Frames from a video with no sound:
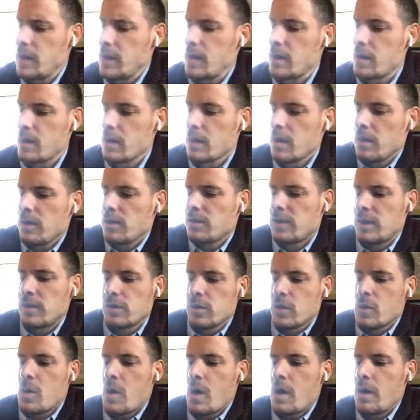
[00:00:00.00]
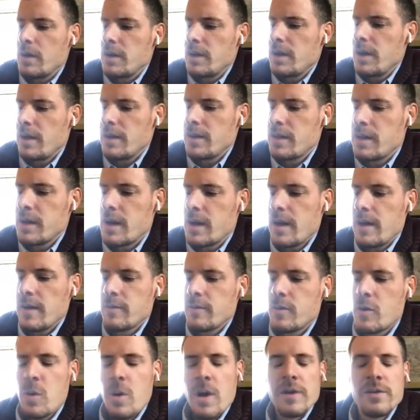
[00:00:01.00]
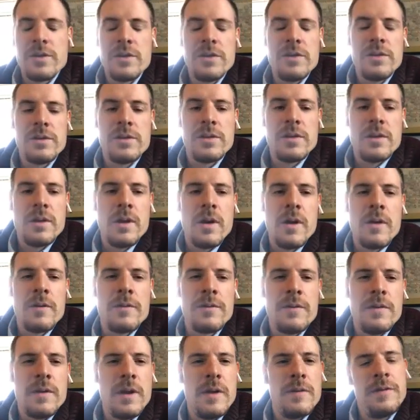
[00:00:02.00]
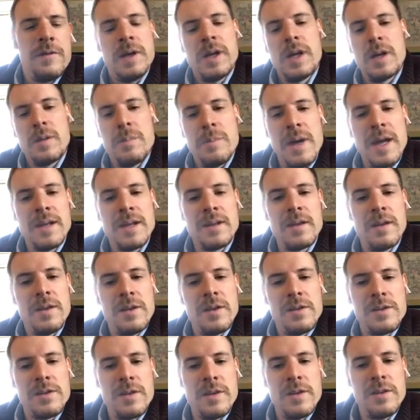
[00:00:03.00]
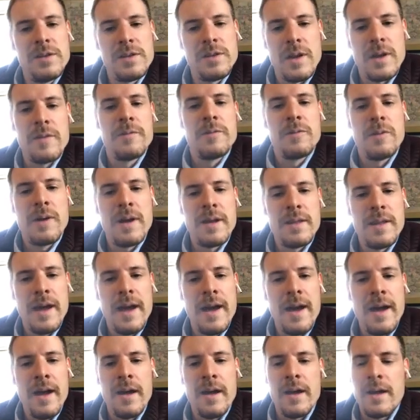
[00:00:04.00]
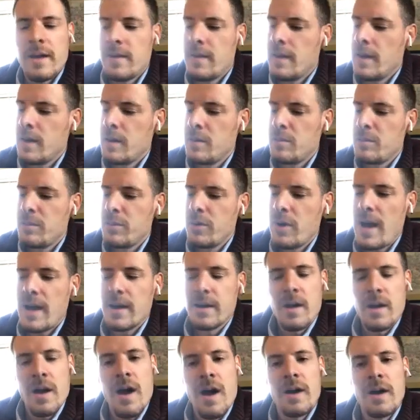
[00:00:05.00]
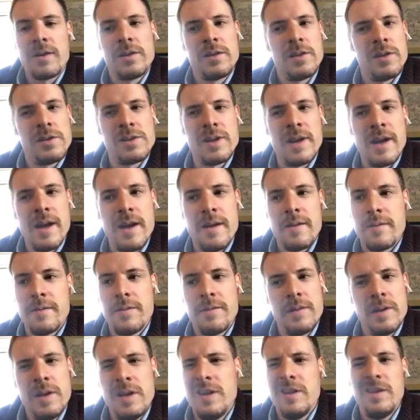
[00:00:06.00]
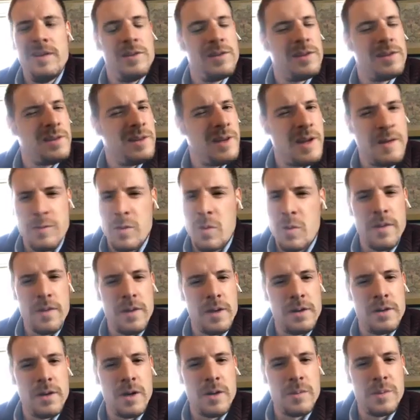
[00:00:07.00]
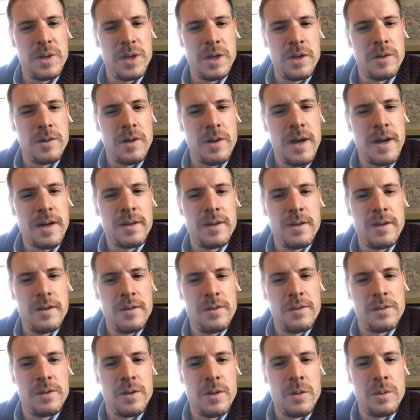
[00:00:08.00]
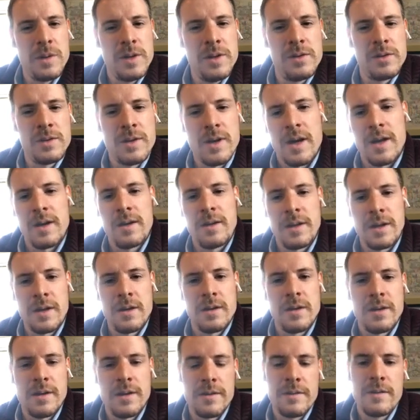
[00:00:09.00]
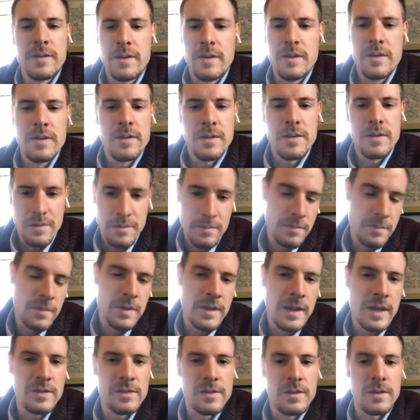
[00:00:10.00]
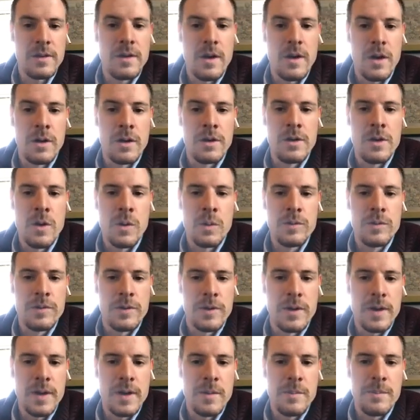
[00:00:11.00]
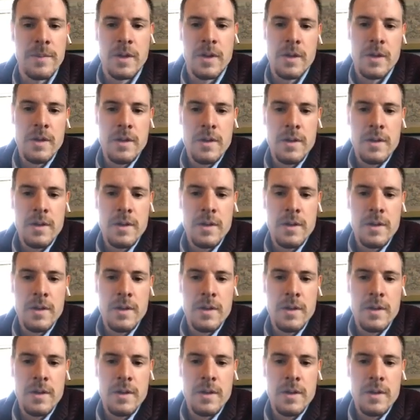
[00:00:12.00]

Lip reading: think Essential Quality, I think I have questions of if he can make the distance. I've read that. And then Brad Cox he's never won the Derby, correct? So he's kind of like that's an unknown for him.